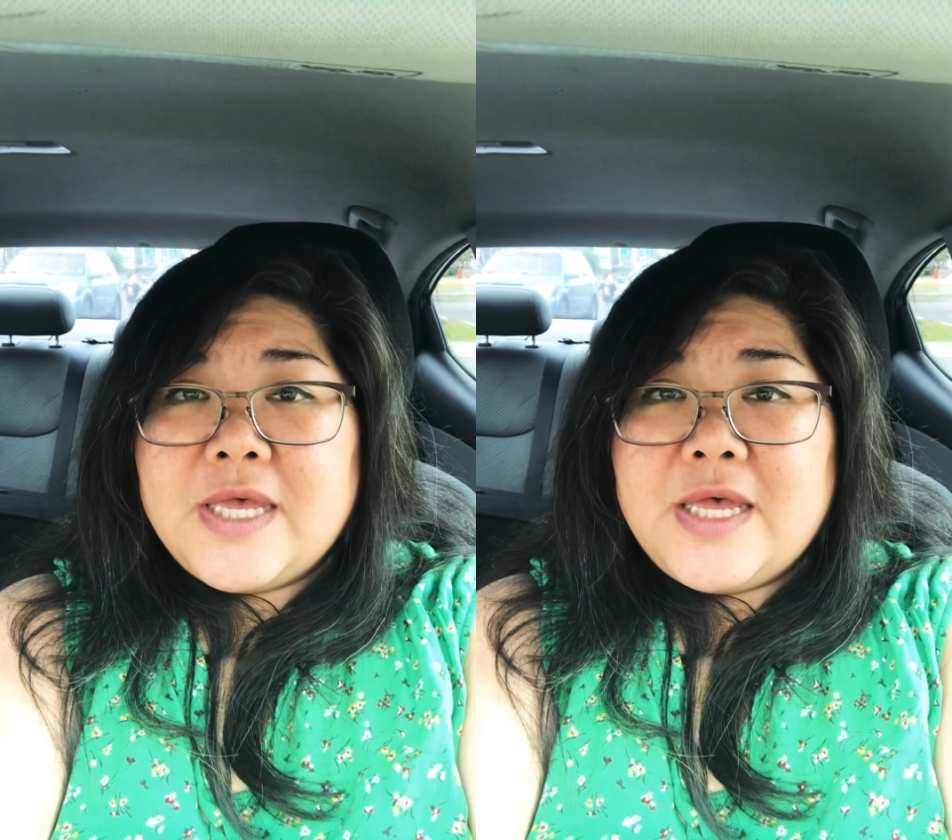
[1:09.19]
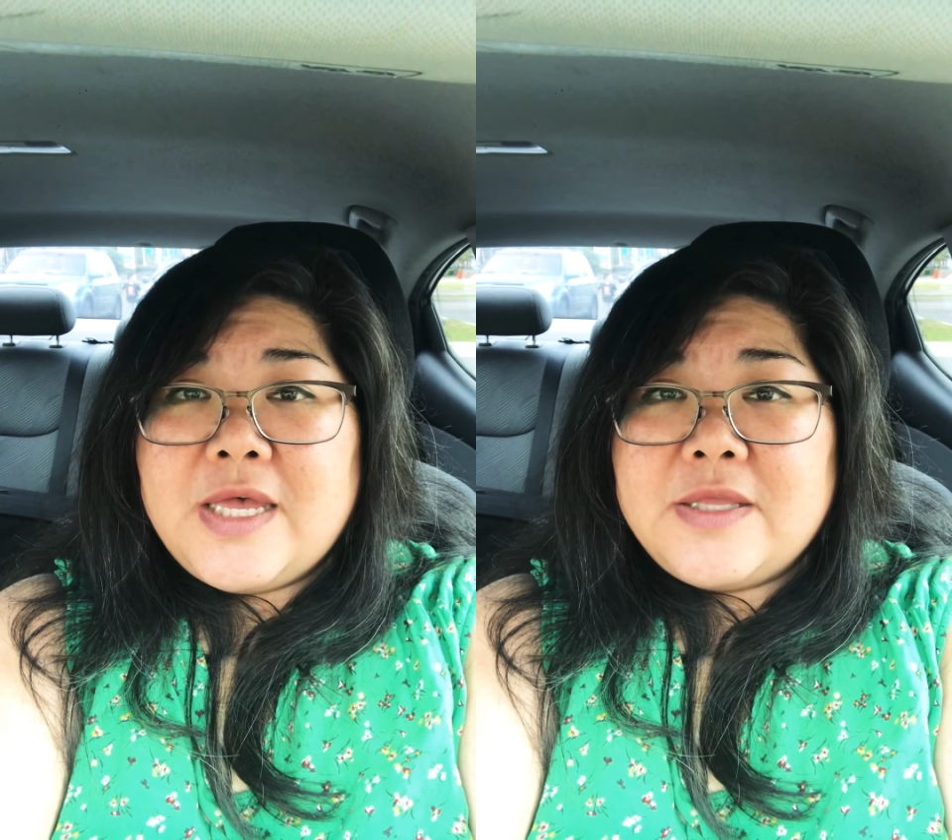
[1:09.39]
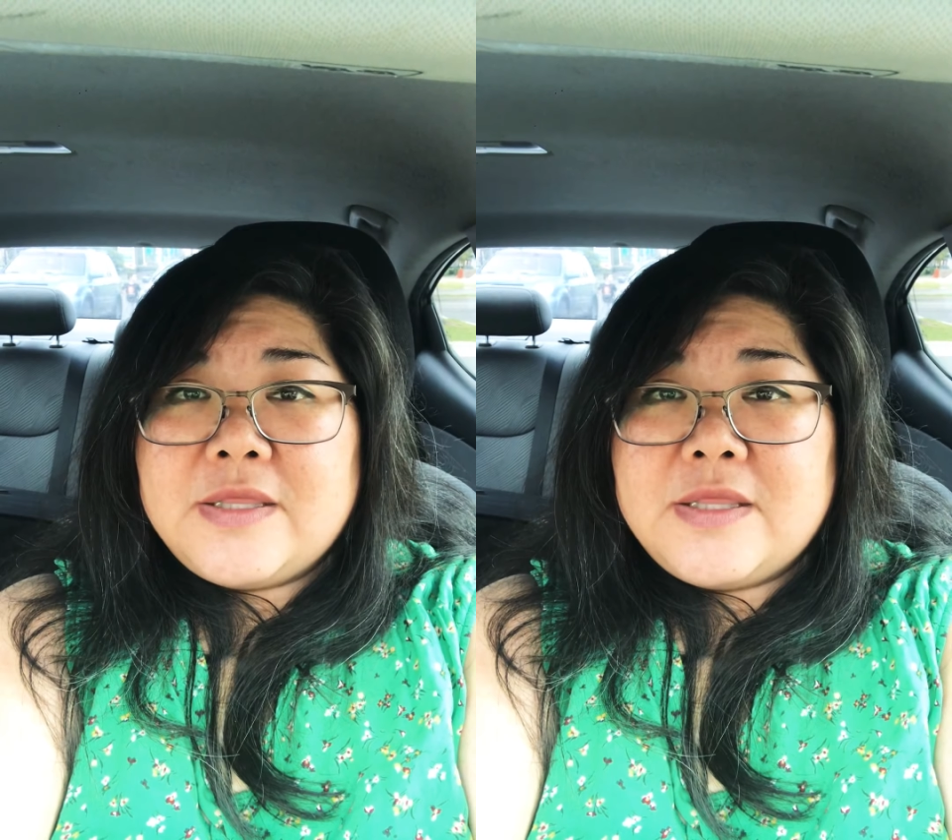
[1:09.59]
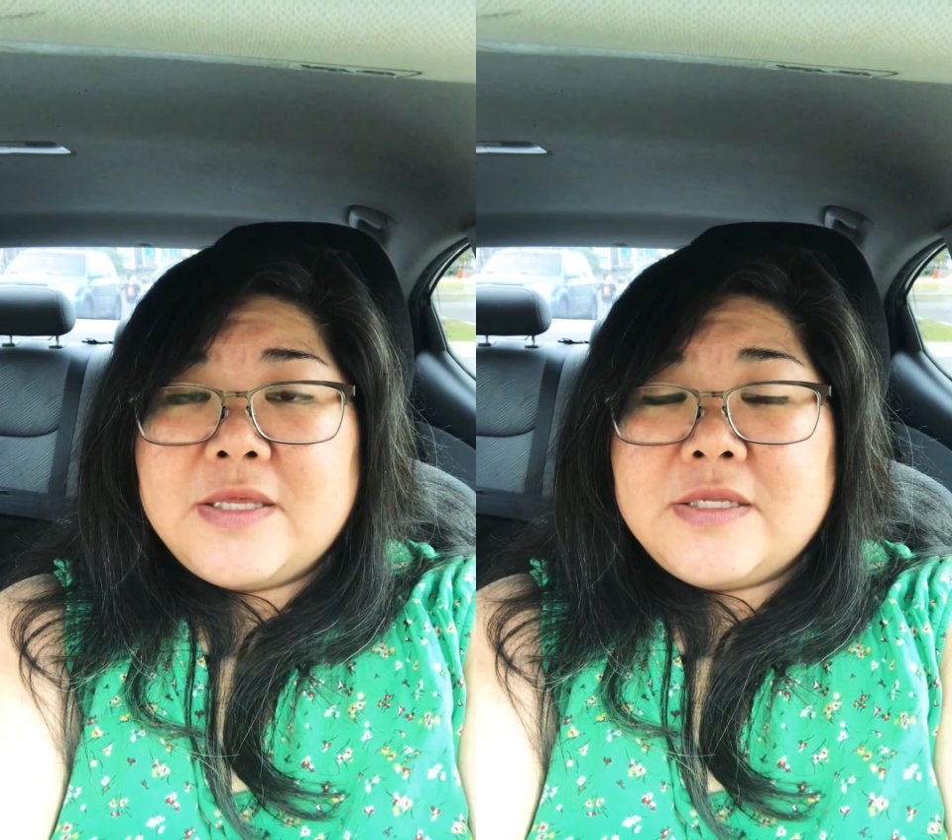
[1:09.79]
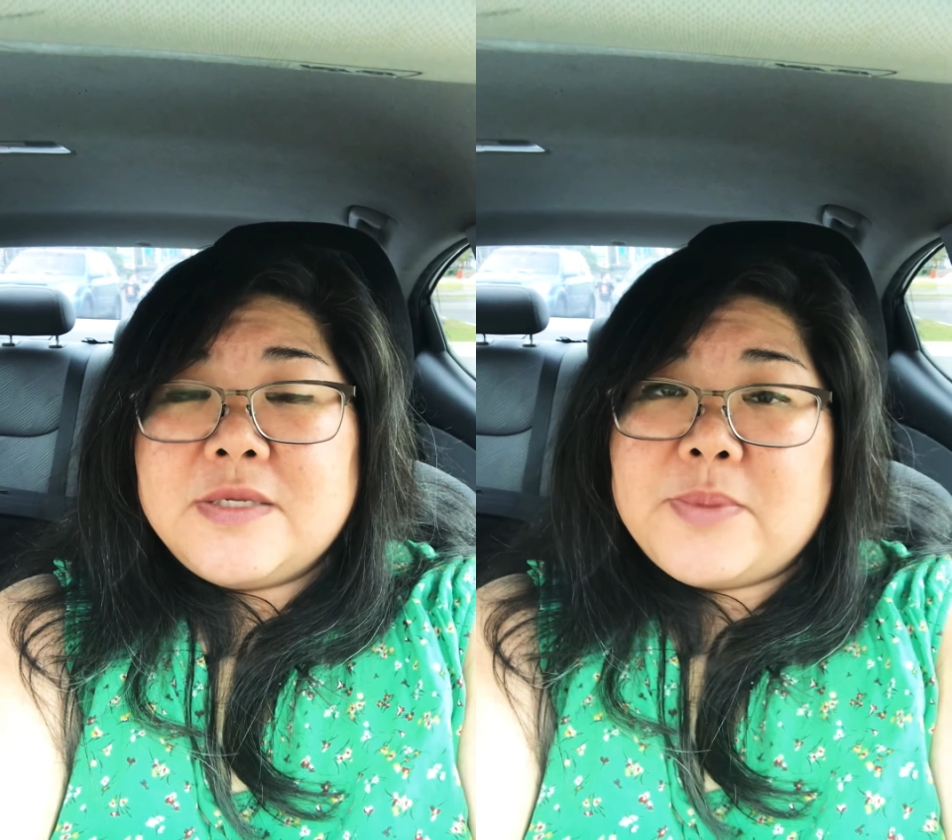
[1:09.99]
at
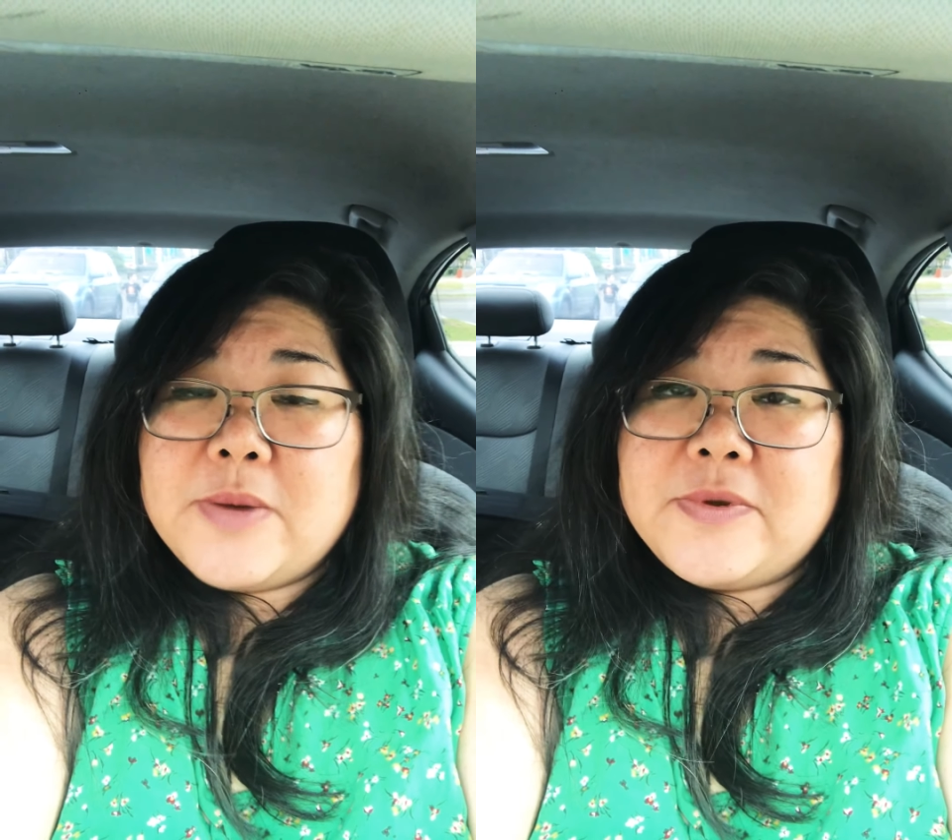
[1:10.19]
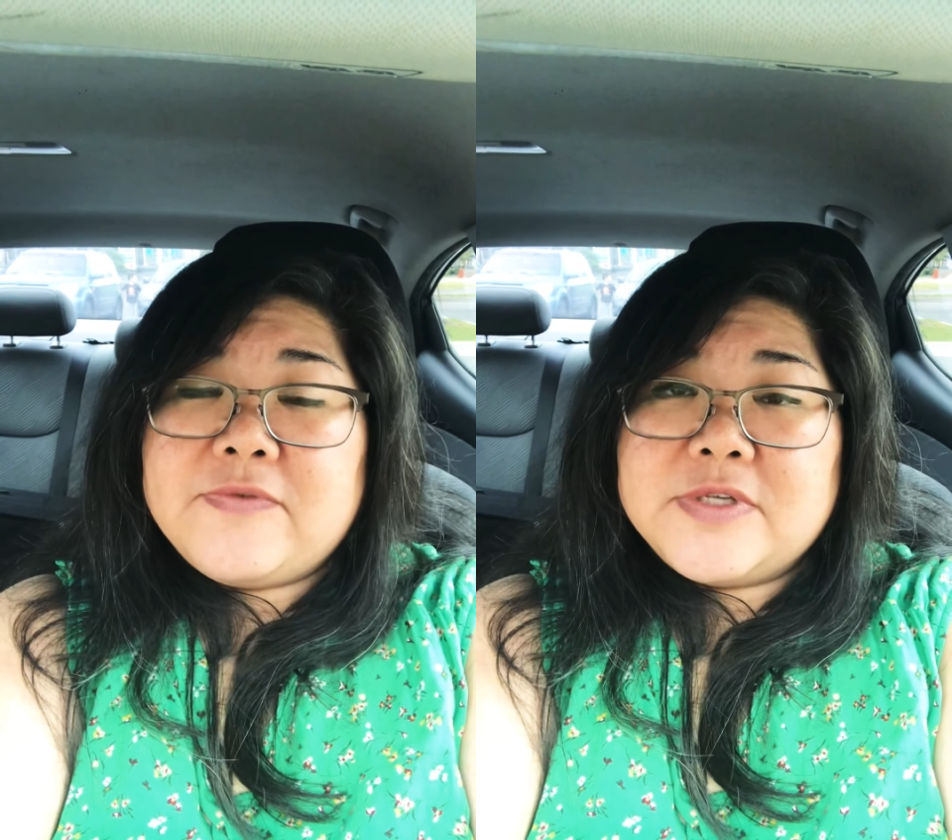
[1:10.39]
the department,